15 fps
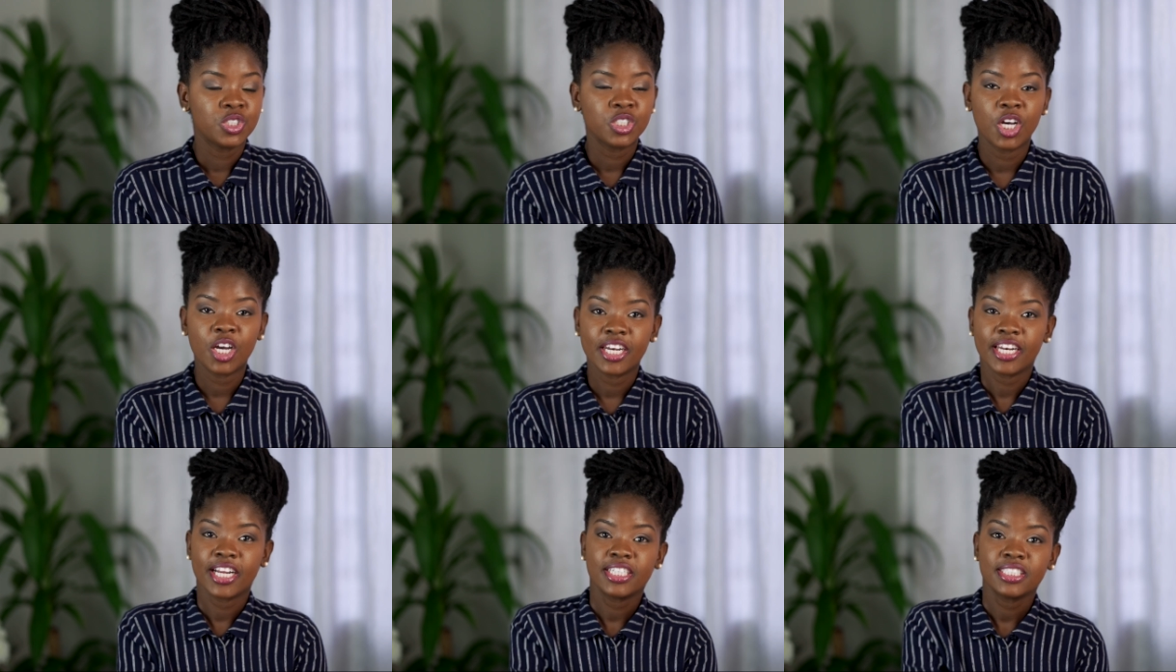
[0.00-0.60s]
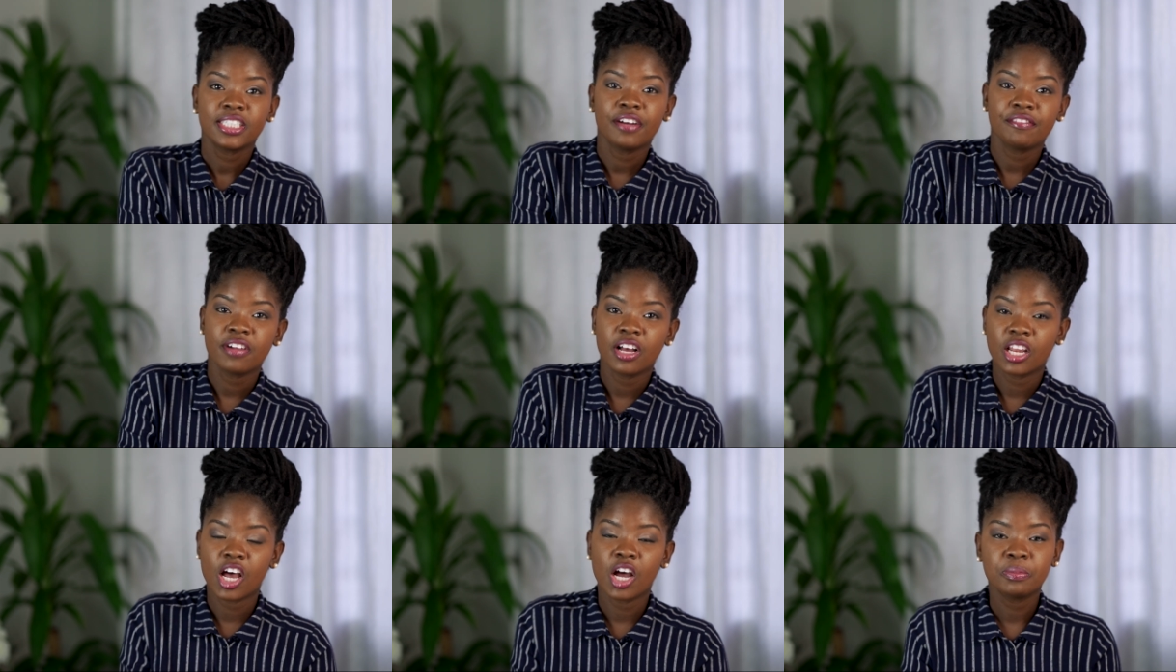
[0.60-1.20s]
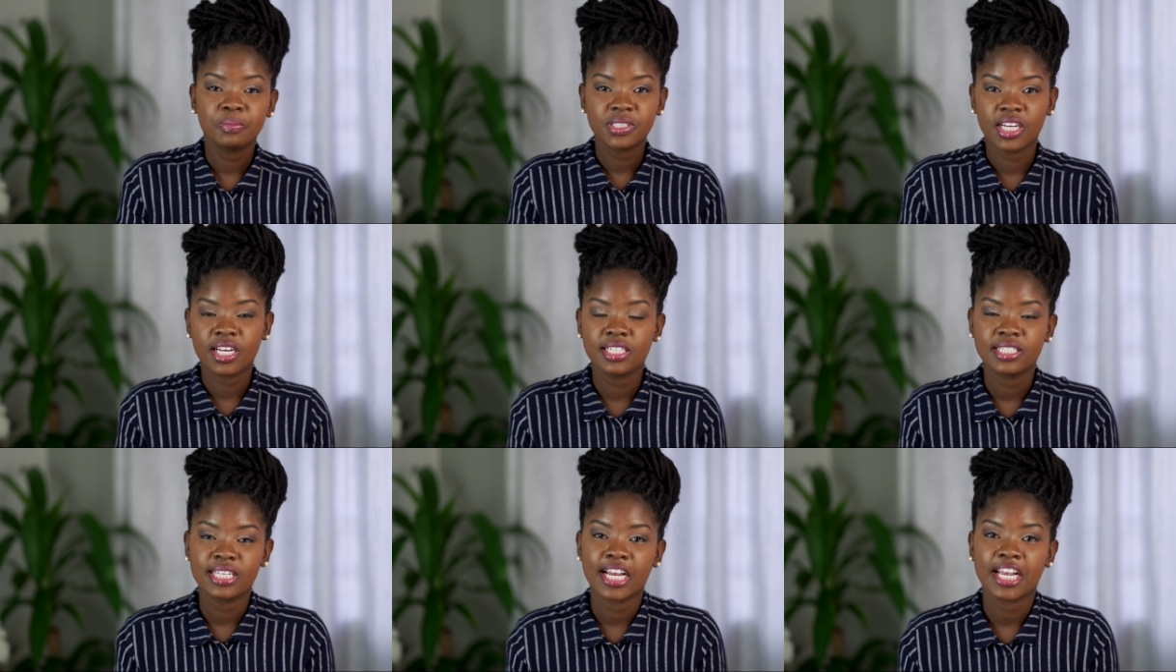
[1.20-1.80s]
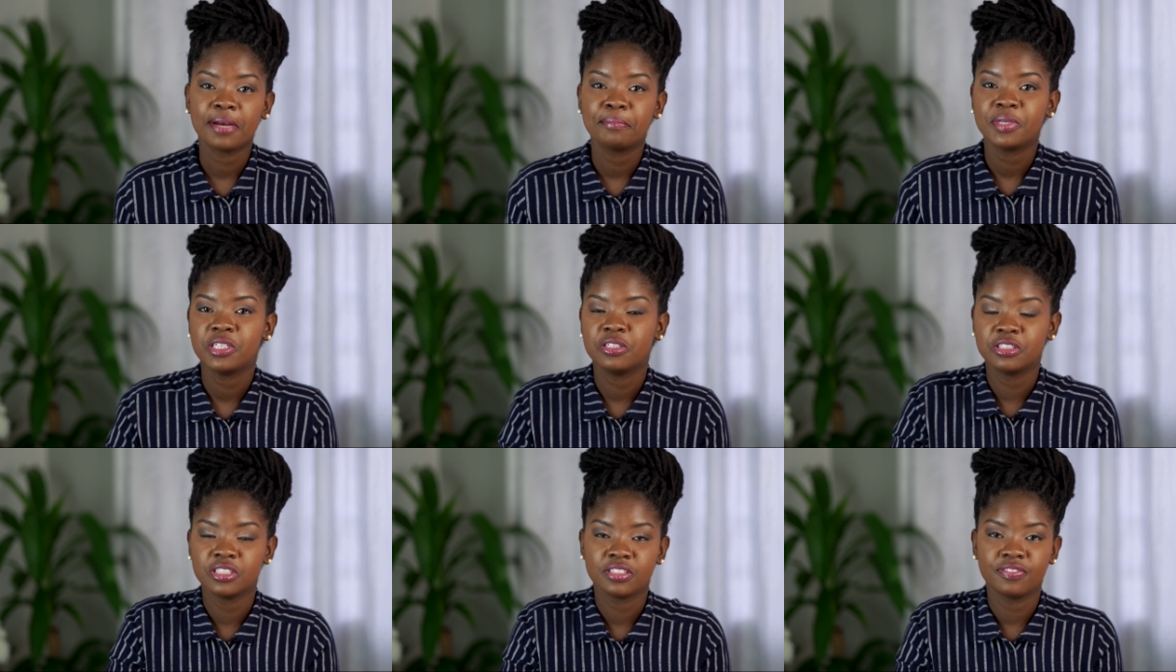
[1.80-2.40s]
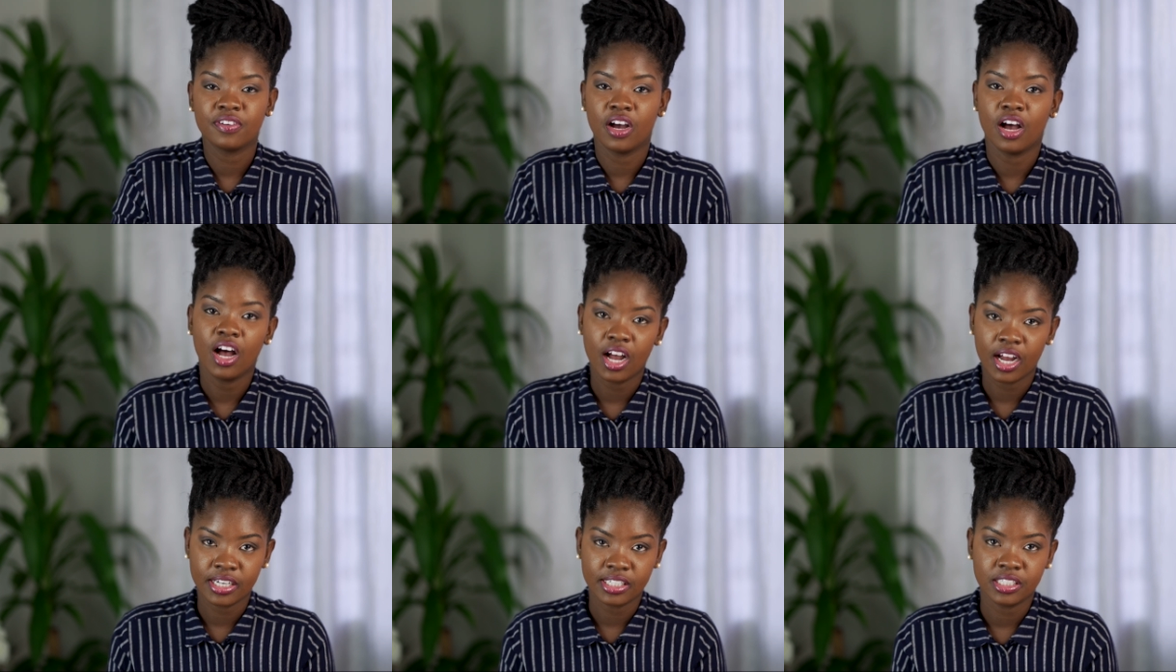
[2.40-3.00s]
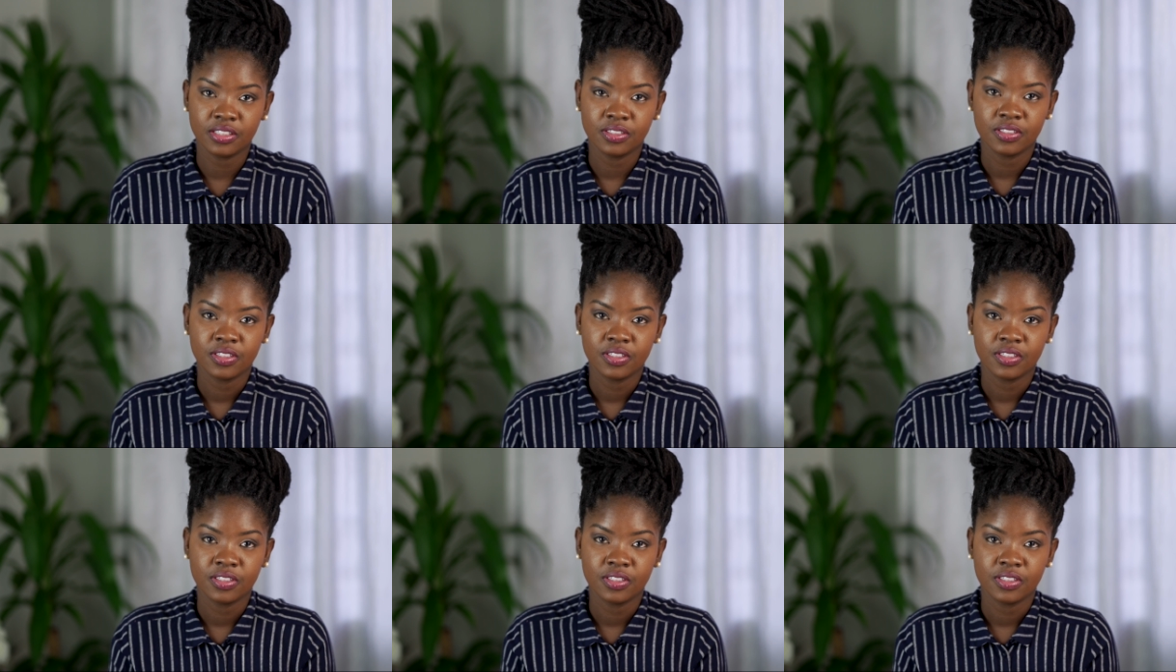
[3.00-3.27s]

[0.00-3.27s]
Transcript: So there are several options that can be used for audio.